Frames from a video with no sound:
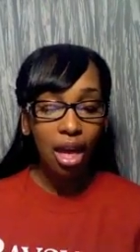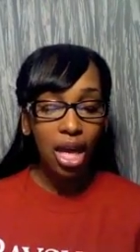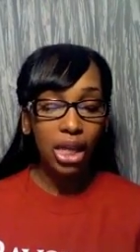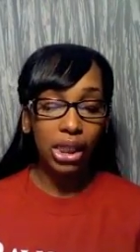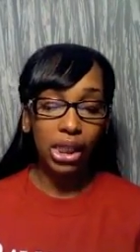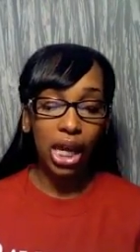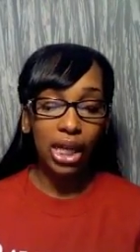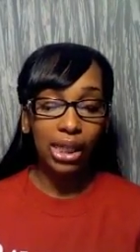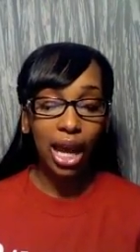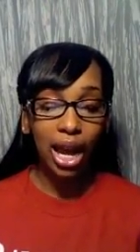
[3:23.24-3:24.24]
It
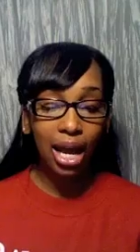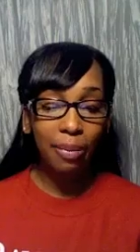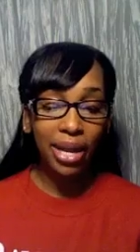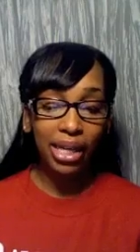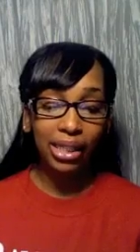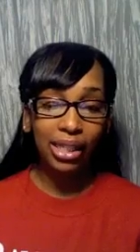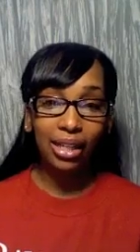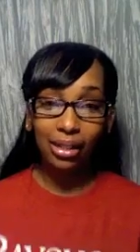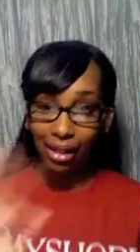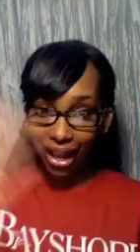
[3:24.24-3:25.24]
says, Hi, big
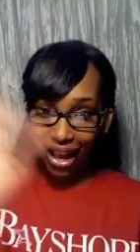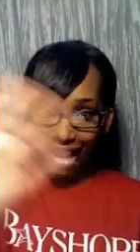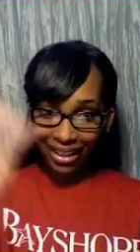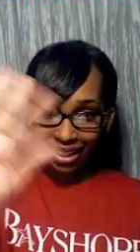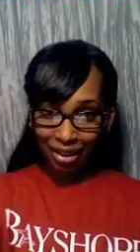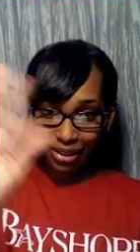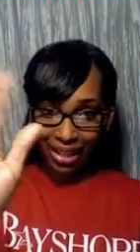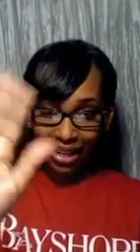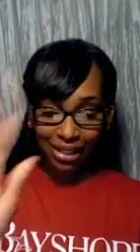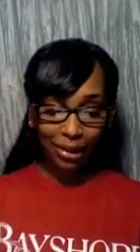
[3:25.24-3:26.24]
sis. Hi, little
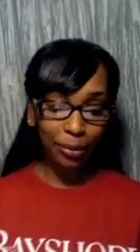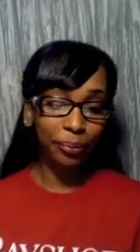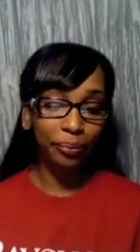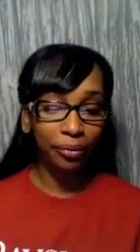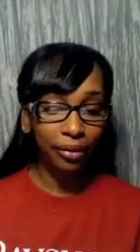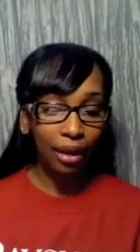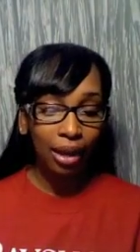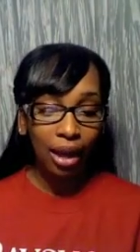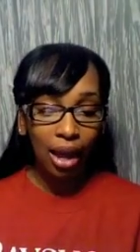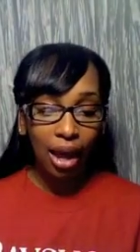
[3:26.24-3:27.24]
sis.
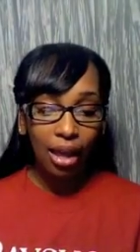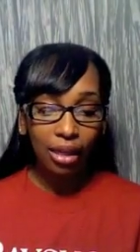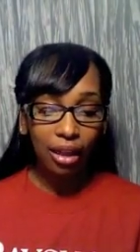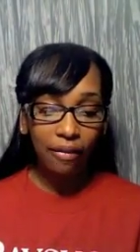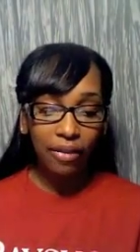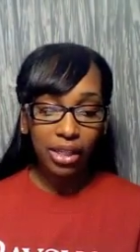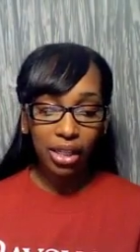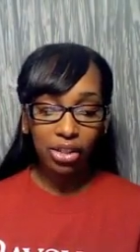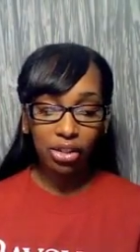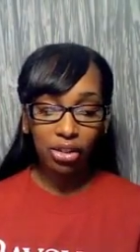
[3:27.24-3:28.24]
Love the
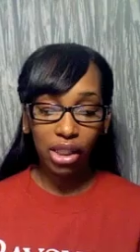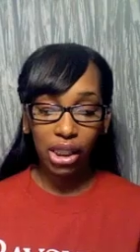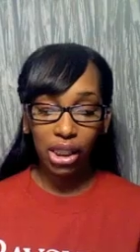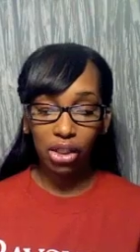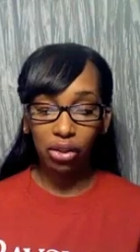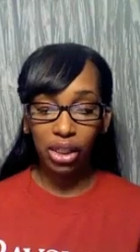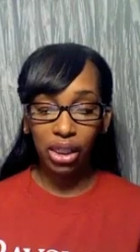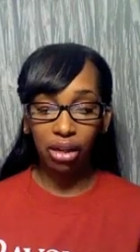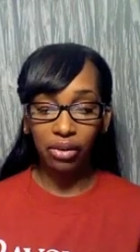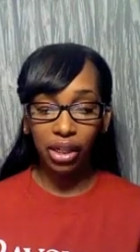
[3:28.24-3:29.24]
Sister to Sister
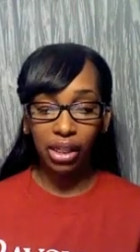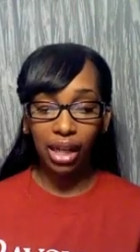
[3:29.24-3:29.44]
series.